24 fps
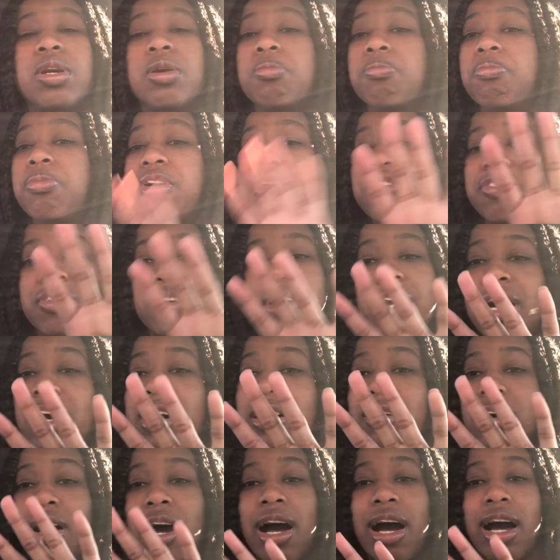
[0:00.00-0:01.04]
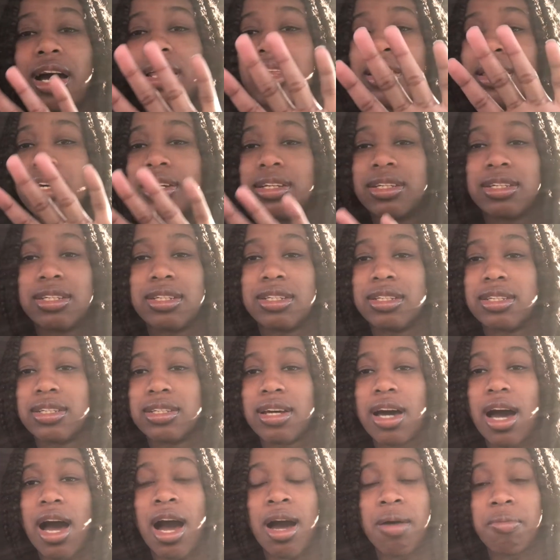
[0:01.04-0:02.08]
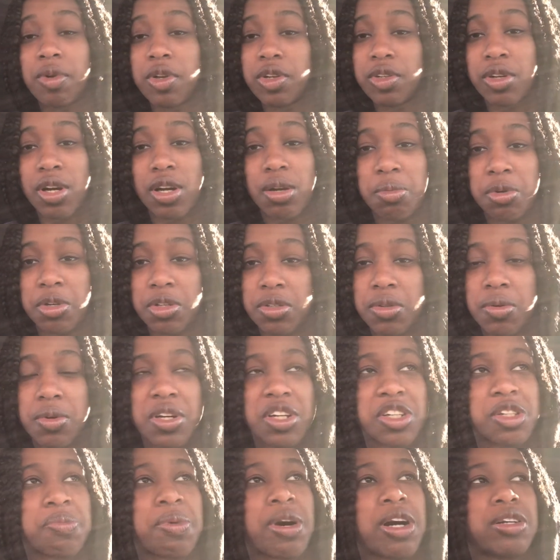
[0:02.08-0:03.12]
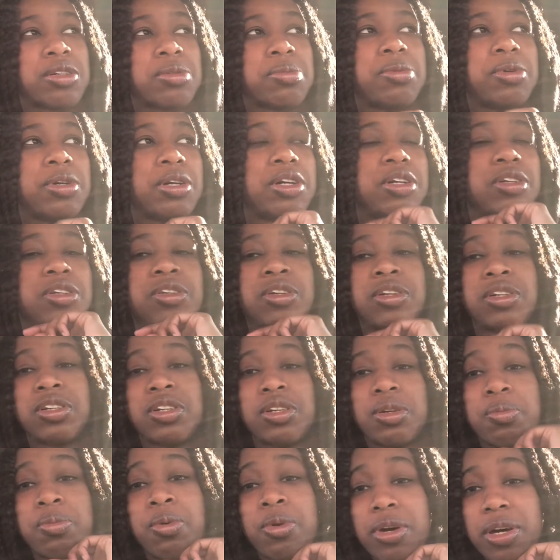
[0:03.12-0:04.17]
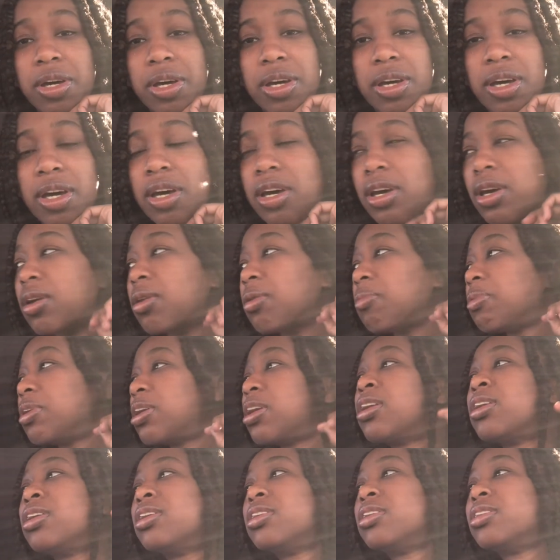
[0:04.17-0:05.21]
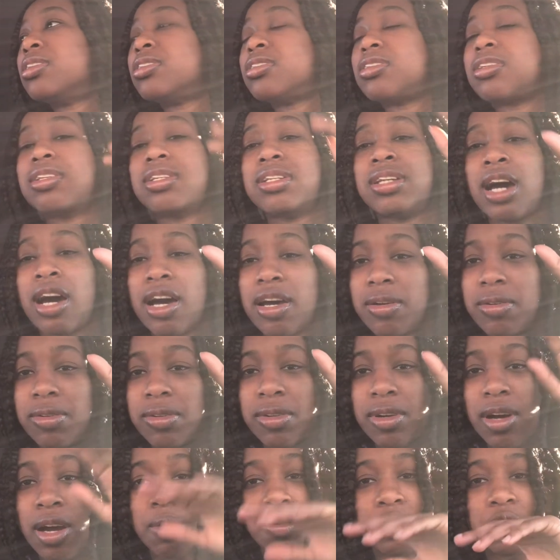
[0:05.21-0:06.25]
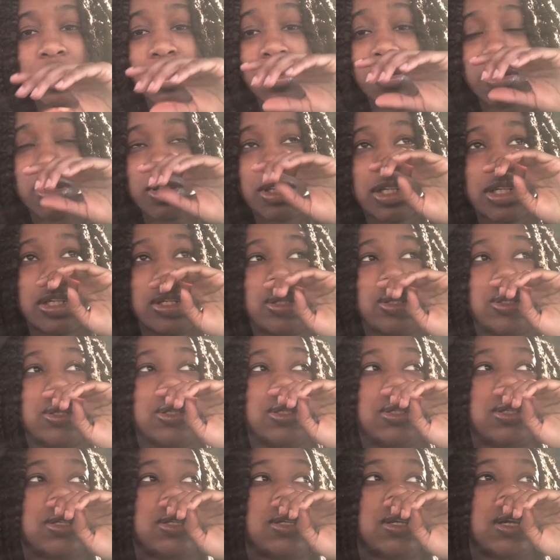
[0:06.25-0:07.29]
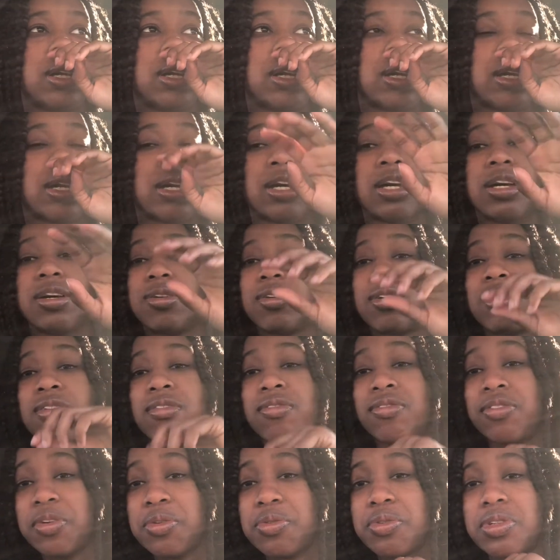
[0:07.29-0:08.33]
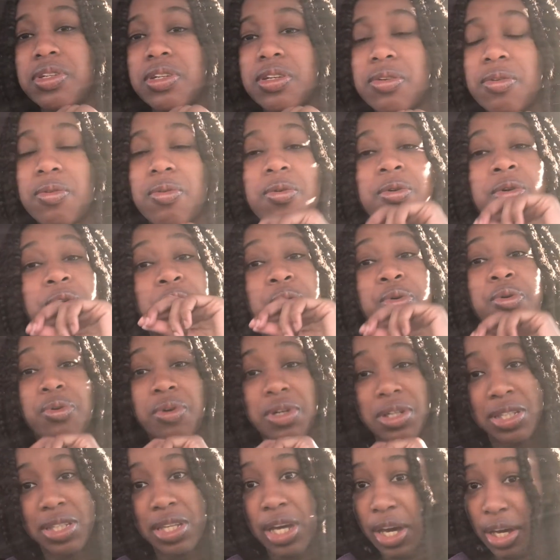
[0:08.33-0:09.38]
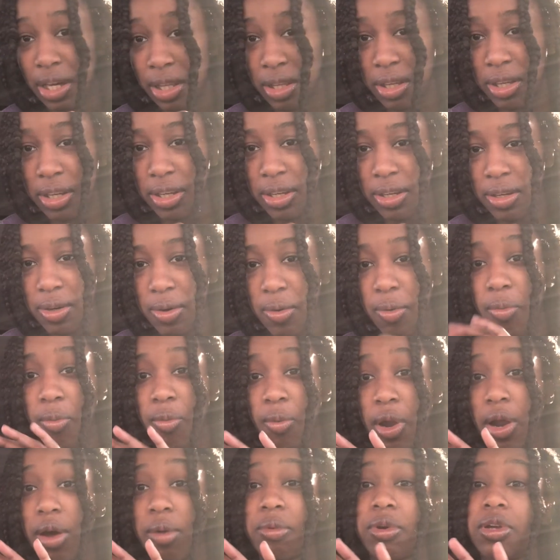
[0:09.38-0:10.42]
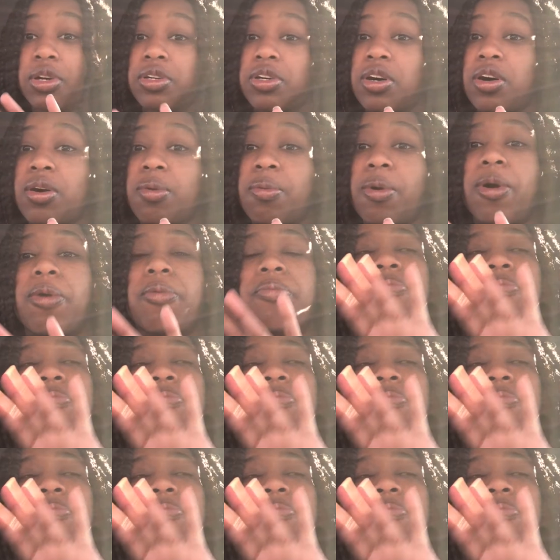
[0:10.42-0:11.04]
but for now, I'm gonna try to be as quick as possible to get straight to the point, because the title, I'm sure, is either confusing or you know exactly what I'm going to talk about.